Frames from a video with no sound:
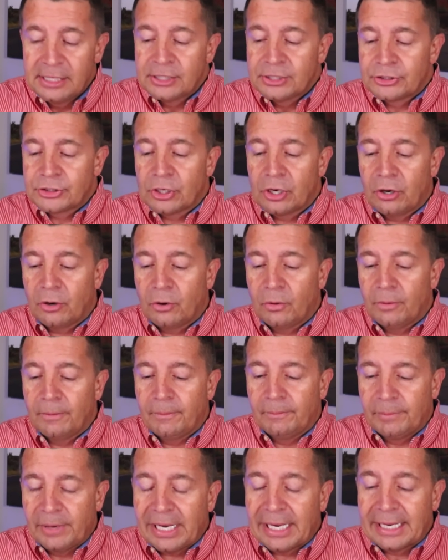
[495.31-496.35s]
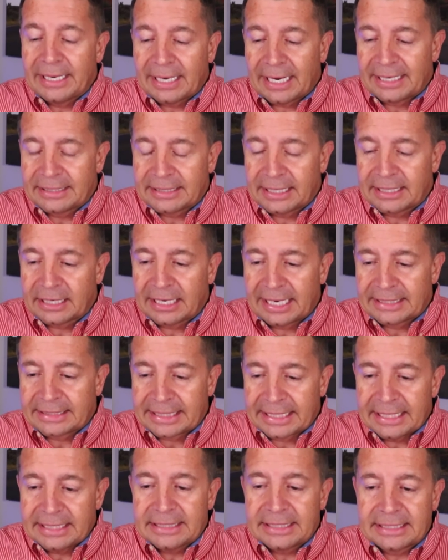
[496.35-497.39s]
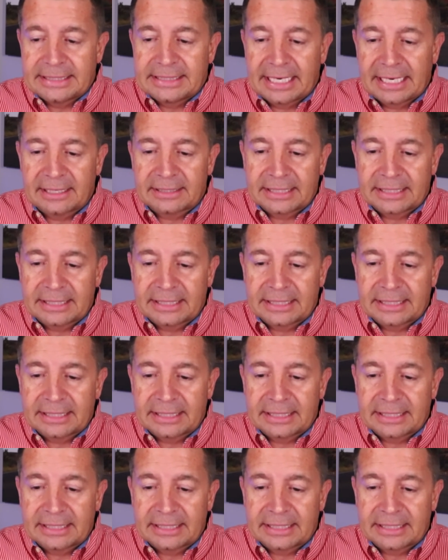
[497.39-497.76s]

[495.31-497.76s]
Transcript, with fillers: So, but I think at the end of the day,